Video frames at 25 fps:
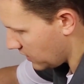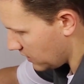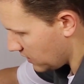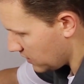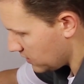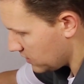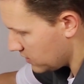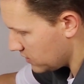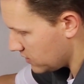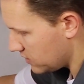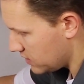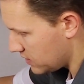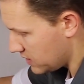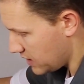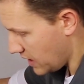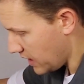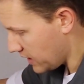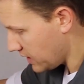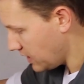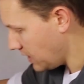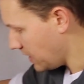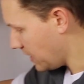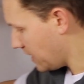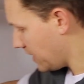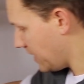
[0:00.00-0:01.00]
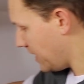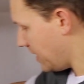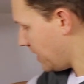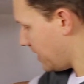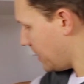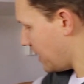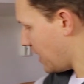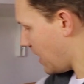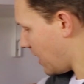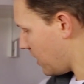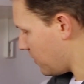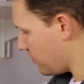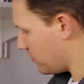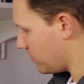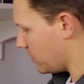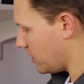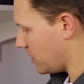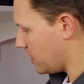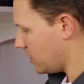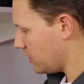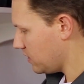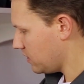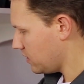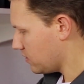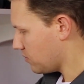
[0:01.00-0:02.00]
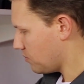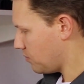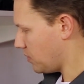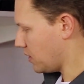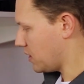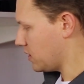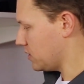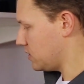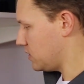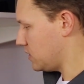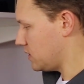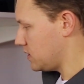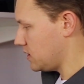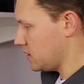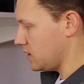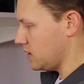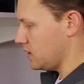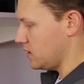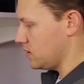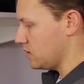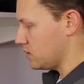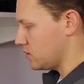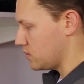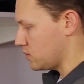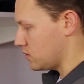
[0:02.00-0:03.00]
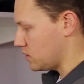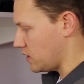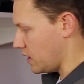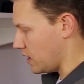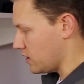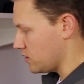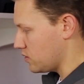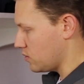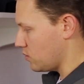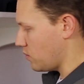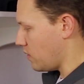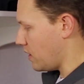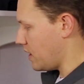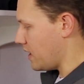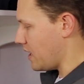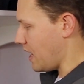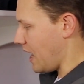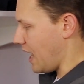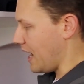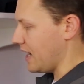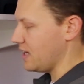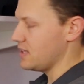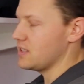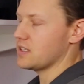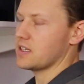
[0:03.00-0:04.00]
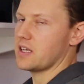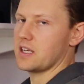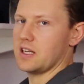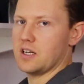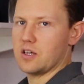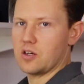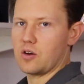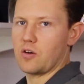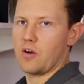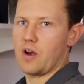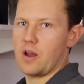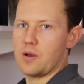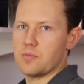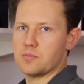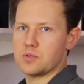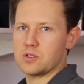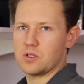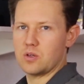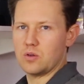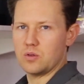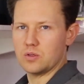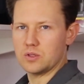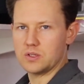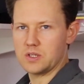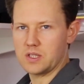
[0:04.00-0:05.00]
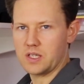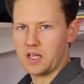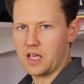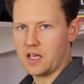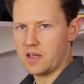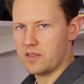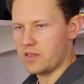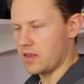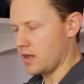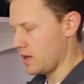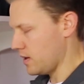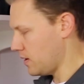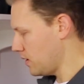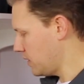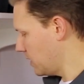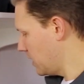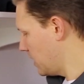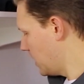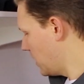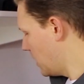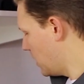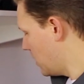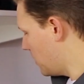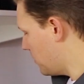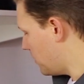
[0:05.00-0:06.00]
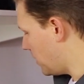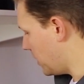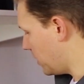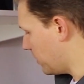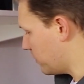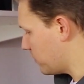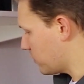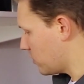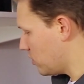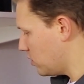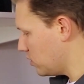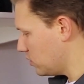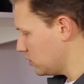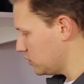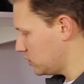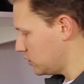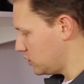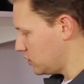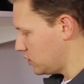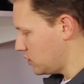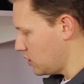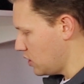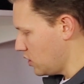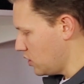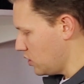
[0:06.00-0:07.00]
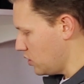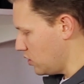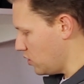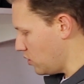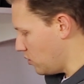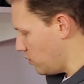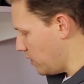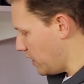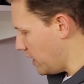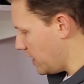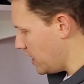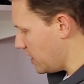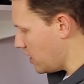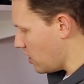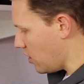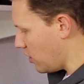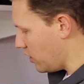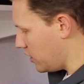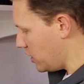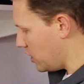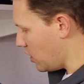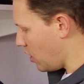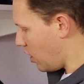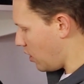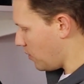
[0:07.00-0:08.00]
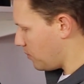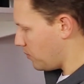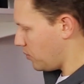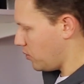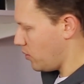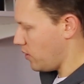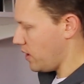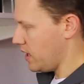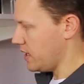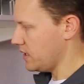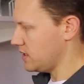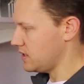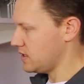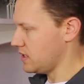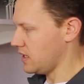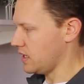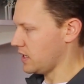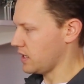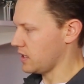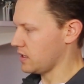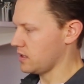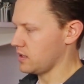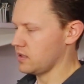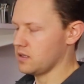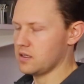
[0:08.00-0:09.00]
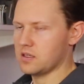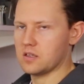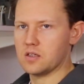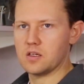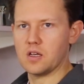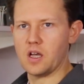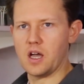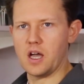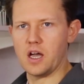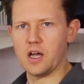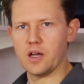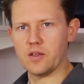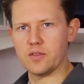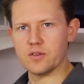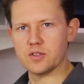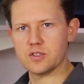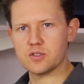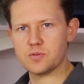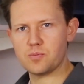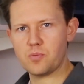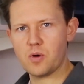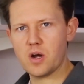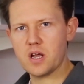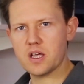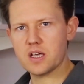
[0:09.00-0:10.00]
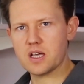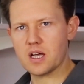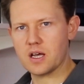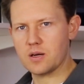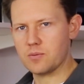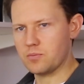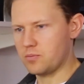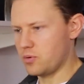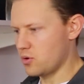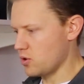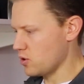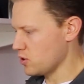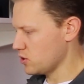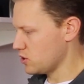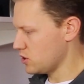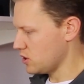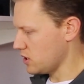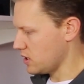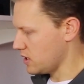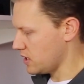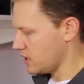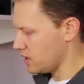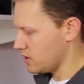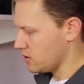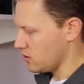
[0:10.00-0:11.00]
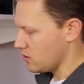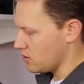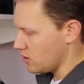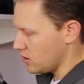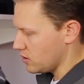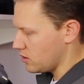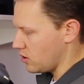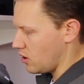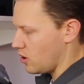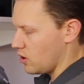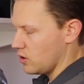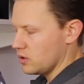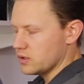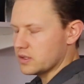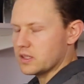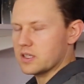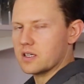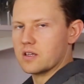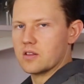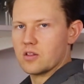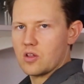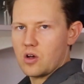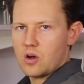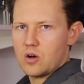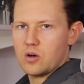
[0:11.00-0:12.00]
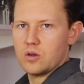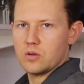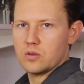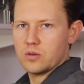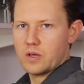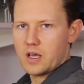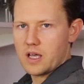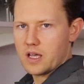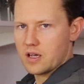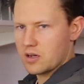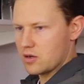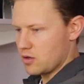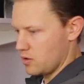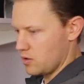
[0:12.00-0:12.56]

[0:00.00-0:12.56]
is technically heavier because it does weigh 8 kilograms altogether, but of course you're really only operating the spray gun portion and you're not holding the whole air